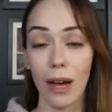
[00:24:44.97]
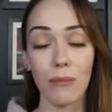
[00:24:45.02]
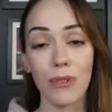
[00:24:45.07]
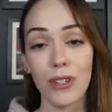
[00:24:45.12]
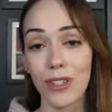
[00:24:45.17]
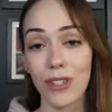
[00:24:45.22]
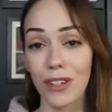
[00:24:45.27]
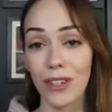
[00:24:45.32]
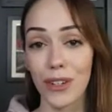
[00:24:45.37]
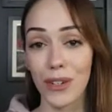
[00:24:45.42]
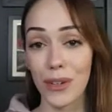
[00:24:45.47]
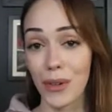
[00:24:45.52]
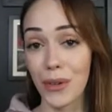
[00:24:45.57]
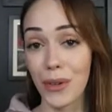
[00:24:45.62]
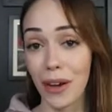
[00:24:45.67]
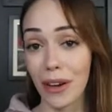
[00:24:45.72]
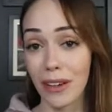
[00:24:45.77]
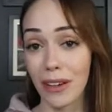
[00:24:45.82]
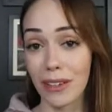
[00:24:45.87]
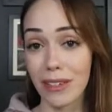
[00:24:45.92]
I'm just going to
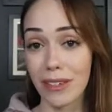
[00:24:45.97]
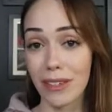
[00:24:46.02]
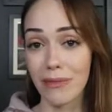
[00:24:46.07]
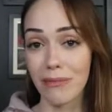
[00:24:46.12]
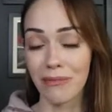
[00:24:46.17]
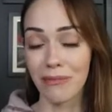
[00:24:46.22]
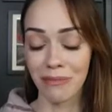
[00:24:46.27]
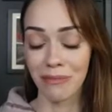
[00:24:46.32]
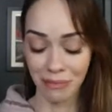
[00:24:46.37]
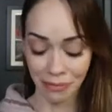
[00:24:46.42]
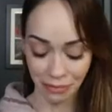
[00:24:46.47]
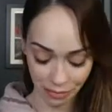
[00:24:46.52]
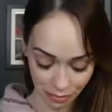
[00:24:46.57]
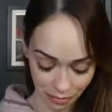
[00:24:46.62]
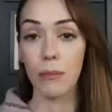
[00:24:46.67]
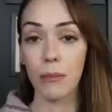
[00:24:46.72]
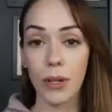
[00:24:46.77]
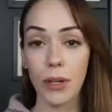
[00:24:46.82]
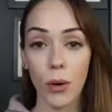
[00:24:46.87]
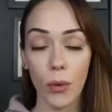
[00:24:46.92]
show Jessica. Jessica.
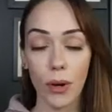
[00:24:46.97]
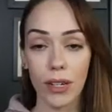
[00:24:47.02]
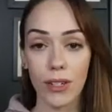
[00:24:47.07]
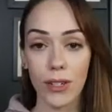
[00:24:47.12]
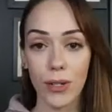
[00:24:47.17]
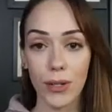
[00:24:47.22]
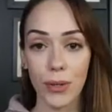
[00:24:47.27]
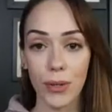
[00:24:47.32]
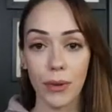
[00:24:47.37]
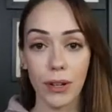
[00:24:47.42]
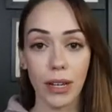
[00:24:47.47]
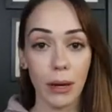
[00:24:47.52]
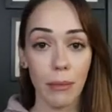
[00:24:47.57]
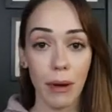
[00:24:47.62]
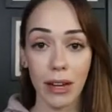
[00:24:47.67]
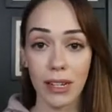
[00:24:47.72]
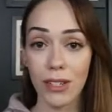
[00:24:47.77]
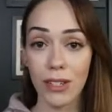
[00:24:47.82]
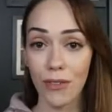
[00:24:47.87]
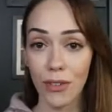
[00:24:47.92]
I'm going to
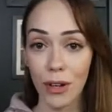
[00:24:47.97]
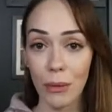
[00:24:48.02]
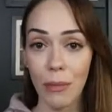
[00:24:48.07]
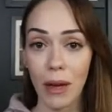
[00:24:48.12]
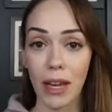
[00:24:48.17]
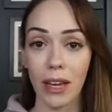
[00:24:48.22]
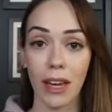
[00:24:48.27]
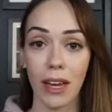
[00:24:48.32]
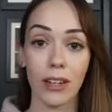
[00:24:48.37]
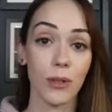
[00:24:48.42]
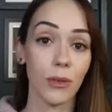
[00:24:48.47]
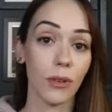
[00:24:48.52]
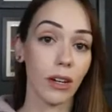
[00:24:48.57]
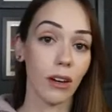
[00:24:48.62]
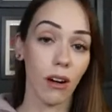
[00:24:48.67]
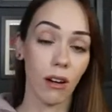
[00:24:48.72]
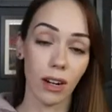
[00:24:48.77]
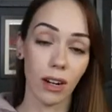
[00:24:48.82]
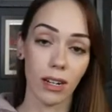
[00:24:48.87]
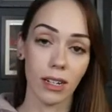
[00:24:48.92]
get back to filming and
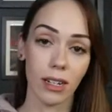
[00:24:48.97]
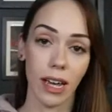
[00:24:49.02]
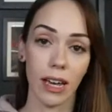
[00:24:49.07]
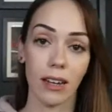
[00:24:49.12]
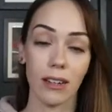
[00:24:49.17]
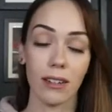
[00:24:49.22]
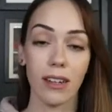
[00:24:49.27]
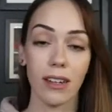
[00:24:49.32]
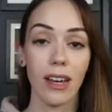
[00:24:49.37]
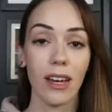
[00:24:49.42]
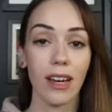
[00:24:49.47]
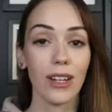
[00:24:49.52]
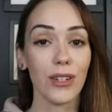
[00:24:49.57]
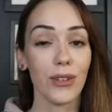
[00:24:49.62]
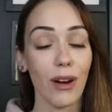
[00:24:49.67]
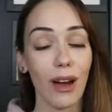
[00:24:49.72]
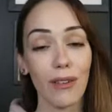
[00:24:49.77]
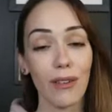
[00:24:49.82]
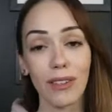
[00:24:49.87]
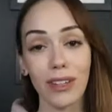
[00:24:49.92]
doing art and
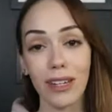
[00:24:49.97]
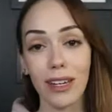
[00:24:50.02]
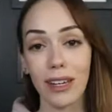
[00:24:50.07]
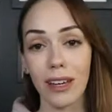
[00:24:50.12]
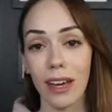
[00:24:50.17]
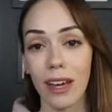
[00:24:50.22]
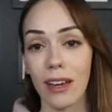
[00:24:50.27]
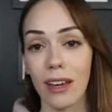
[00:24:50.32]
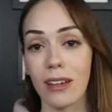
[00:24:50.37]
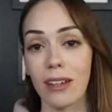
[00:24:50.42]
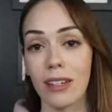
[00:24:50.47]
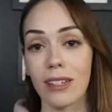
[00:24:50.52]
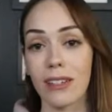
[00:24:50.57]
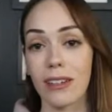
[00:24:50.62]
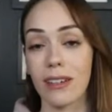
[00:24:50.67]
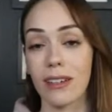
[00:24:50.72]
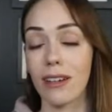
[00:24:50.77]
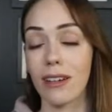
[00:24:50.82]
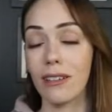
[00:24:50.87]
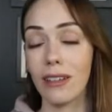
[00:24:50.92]
traveling and
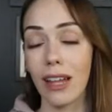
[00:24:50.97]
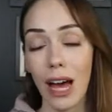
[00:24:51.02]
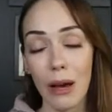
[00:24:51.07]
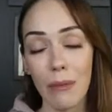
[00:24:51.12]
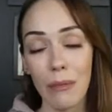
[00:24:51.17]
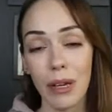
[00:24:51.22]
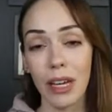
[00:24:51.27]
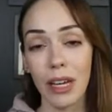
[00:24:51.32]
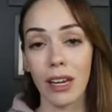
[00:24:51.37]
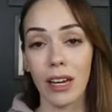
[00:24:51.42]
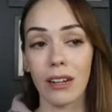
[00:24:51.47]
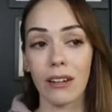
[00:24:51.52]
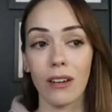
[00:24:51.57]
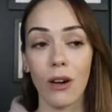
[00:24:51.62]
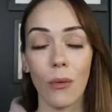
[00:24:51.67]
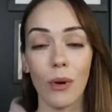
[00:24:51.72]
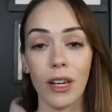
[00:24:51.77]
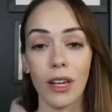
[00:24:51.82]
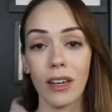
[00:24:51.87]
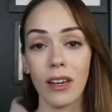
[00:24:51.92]
collabing
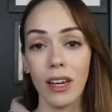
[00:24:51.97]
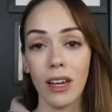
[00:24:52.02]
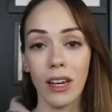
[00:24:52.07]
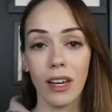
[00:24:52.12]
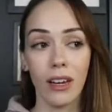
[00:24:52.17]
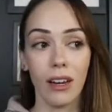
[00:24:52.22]
and going